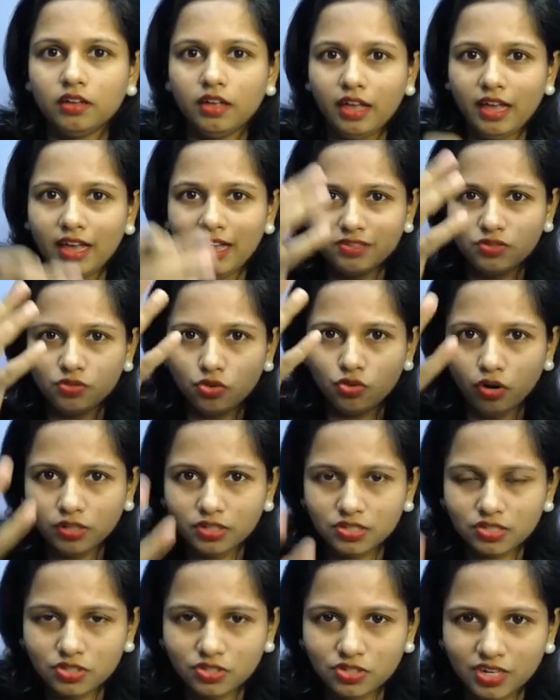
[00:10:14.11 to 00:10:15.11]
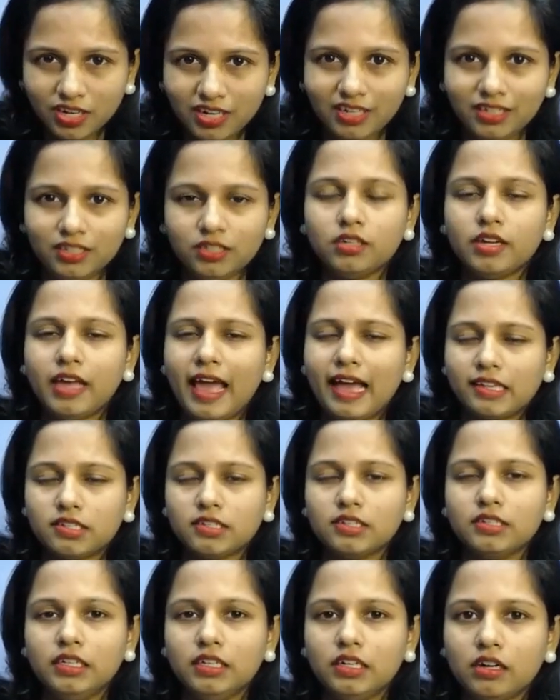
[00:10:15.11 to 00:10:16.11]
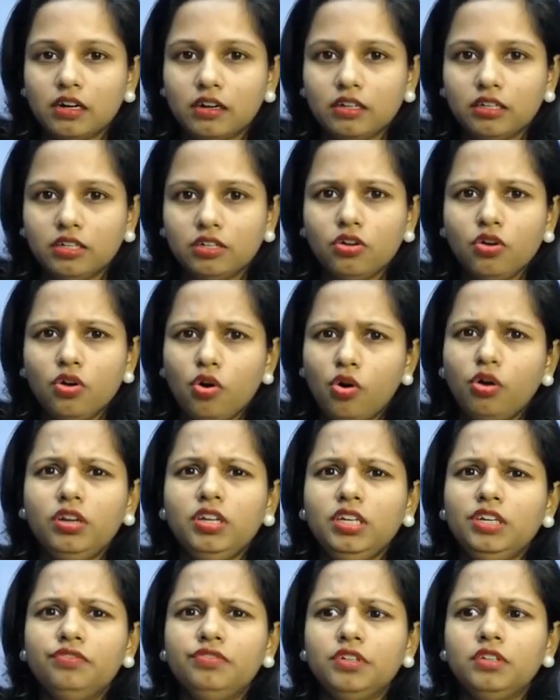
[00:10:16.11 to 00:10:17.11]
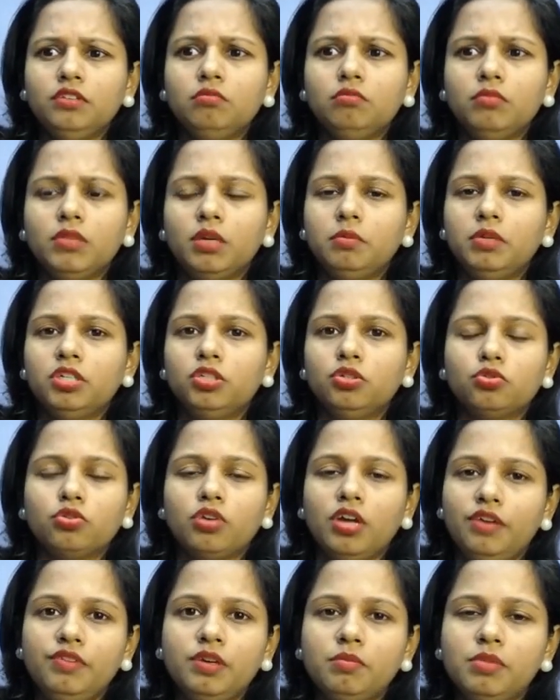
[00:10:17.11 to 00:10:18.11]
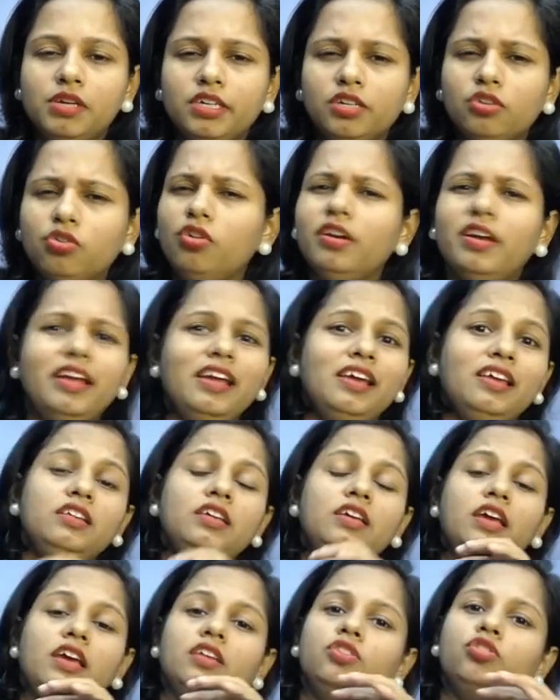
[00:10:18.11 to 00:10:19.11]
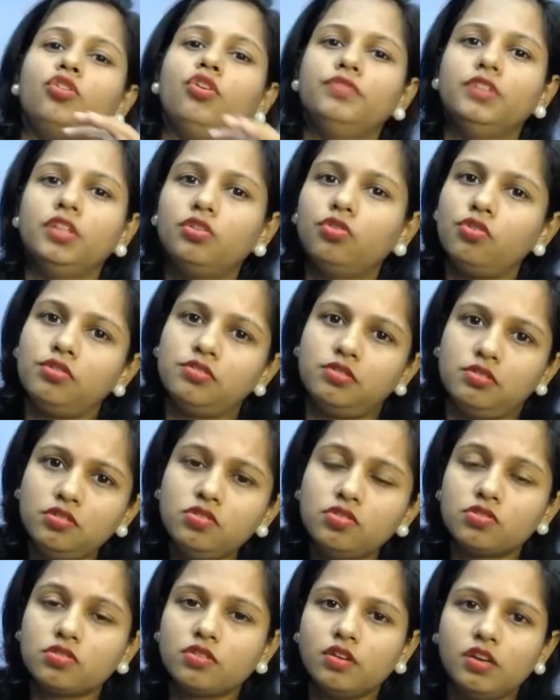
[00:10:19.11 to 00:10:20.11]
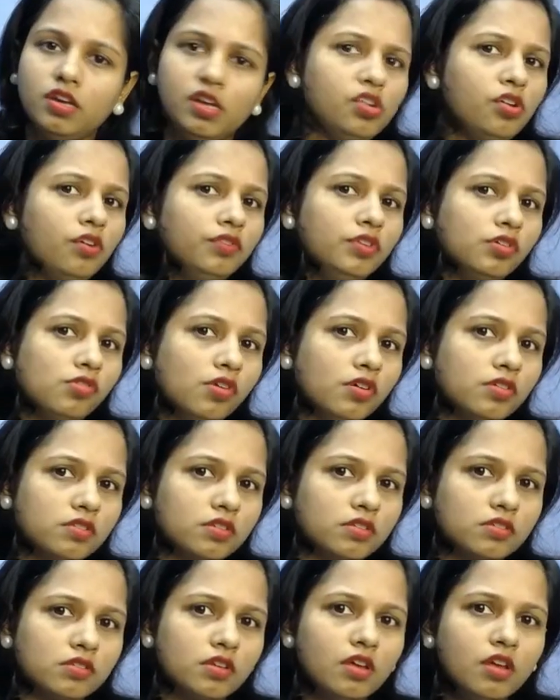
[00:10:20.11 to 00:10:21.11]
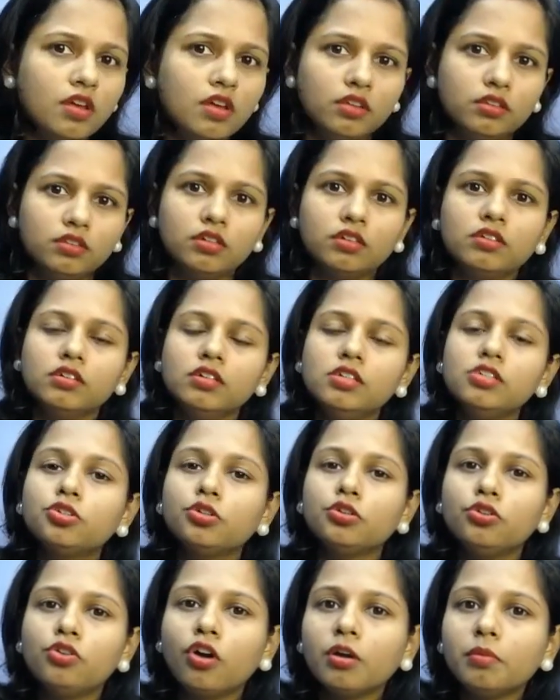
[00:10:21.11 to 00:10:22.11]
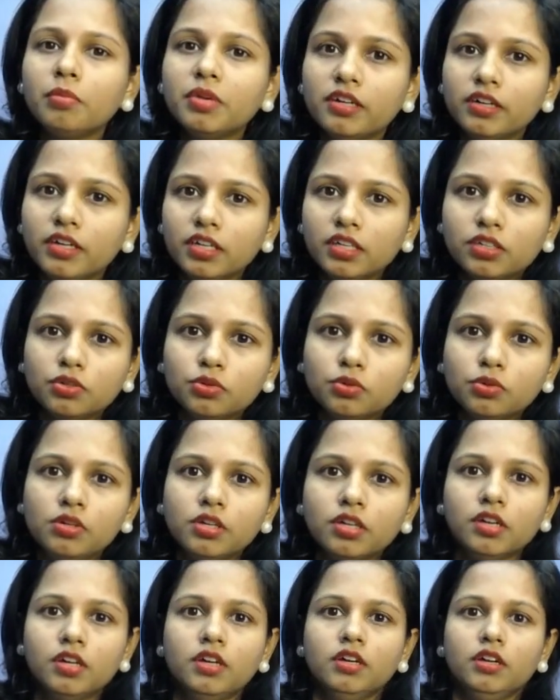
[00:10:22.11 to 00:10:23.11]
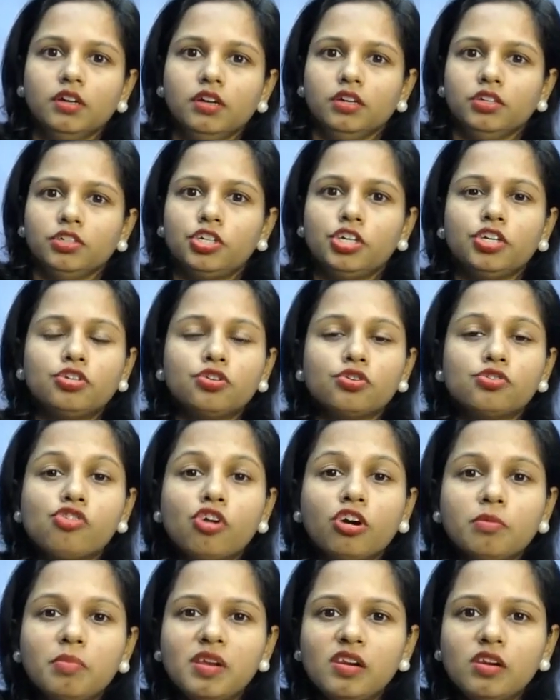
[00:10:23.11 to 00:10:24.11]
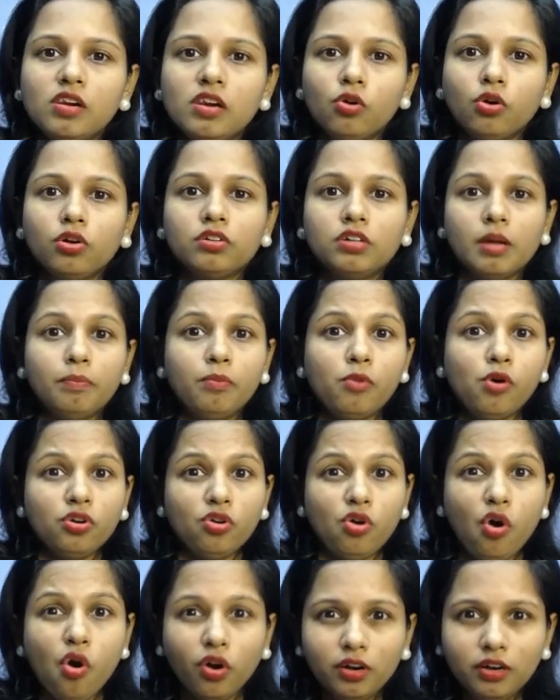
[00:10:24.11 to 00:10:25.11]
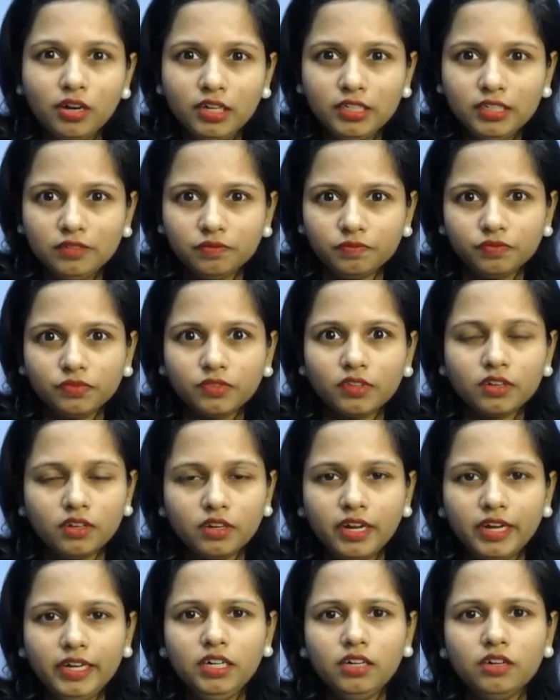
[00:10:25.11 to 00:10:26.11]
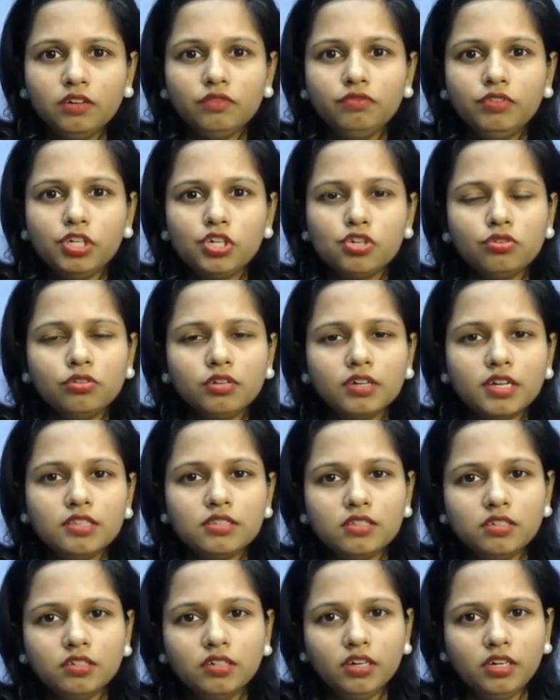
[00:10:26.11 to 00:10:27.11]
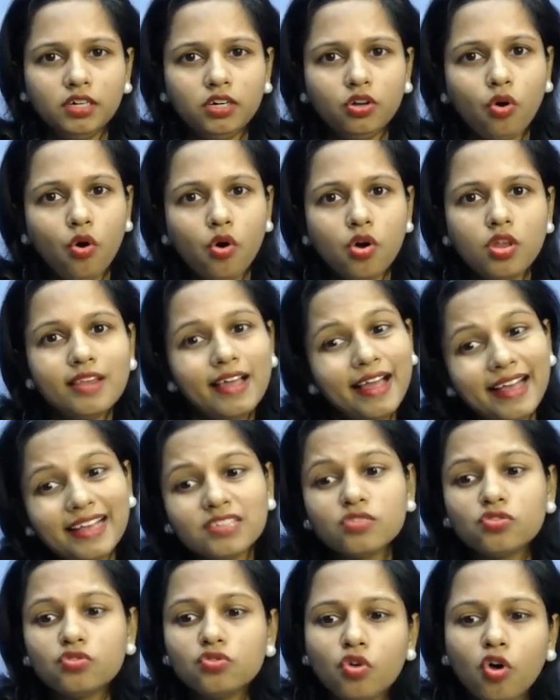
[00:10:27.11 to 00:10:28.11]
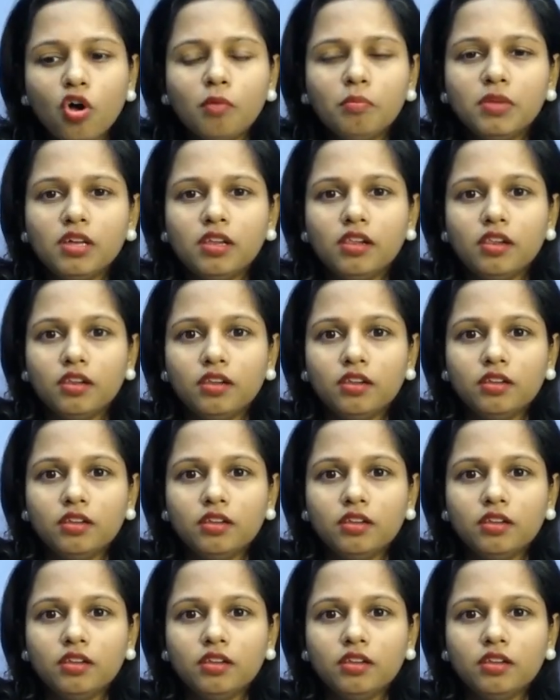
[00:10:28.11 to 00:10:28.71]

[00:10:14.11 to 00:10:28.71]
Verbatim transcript: has got stained accidentally, or even maybe due to heavy bleeding, or any any of the causes, any of the causes, the girl should not be ridiculed. She should not be looked upon oddly, right? We should consider it all as normal.